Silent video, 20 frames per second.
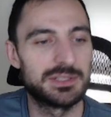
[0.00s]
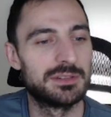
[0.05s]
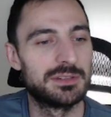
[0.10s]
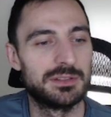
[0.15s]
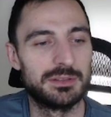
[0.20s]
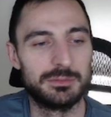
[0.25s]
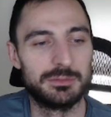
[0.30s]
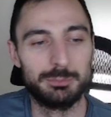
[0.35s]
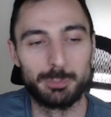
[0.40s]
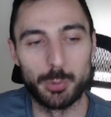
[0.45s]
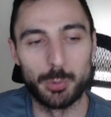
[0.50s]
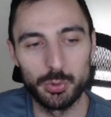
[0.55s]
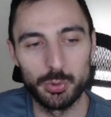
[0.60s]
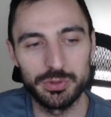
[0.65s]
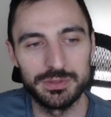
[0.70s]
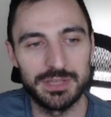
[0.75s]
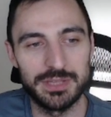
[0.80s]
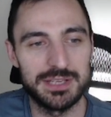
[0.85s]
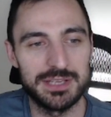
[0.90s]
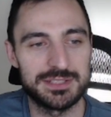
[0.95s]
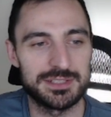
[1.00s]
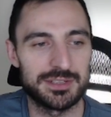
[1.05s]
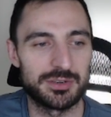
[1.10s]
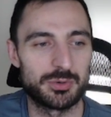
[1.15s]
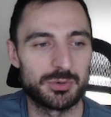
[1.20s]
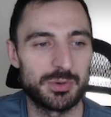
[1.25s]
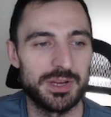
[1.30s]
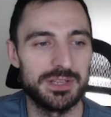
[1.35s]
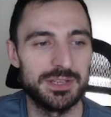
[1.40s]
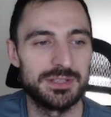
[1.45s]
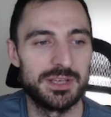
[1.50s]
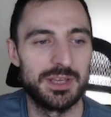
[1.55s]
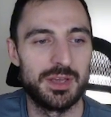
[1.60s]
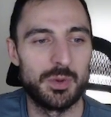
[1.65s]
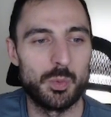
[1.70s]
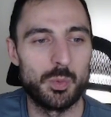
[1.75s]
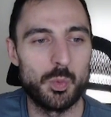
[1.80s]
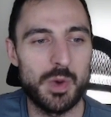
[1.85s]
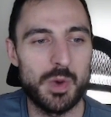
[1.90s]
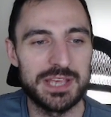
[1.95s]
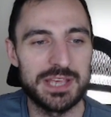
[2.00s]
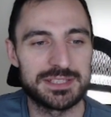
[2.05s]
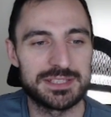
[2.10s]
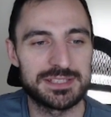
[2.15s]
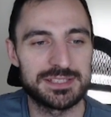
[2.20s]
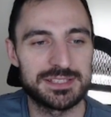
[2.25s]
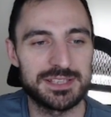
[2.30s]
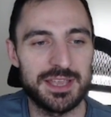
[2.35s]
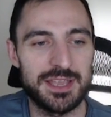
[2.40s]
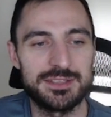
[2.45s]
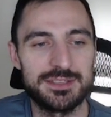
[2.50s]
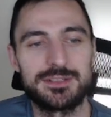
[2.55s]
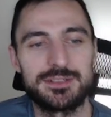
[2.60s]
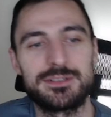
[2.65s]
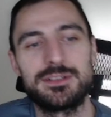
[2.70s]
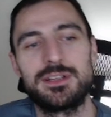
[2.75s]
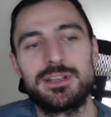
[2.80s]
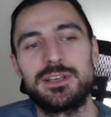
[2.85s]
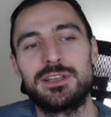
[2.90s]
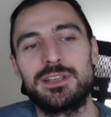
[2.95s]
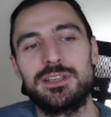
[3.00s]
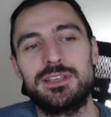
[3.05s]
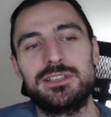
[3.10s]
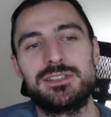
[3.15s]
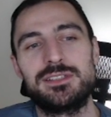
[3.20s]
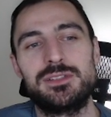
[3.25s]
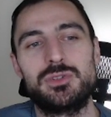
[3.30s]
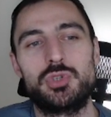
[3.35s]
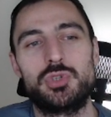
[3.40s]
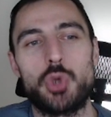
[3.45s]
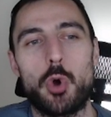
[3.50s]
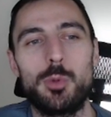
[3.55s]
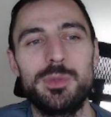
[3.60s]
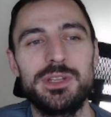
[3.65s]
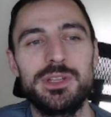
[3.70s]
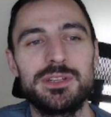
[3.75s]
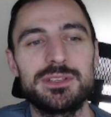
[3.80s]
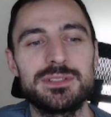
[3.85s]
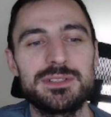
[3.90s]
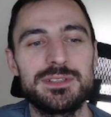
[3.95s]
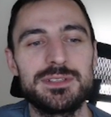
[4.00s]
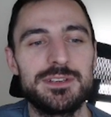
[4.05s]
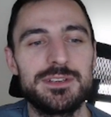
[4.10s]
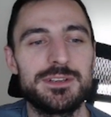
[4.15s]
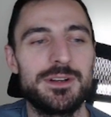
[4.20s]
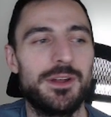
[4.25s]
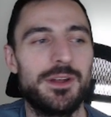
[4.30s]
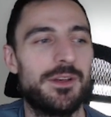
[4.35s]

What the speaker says: Both knights are great. White's center is dominant here,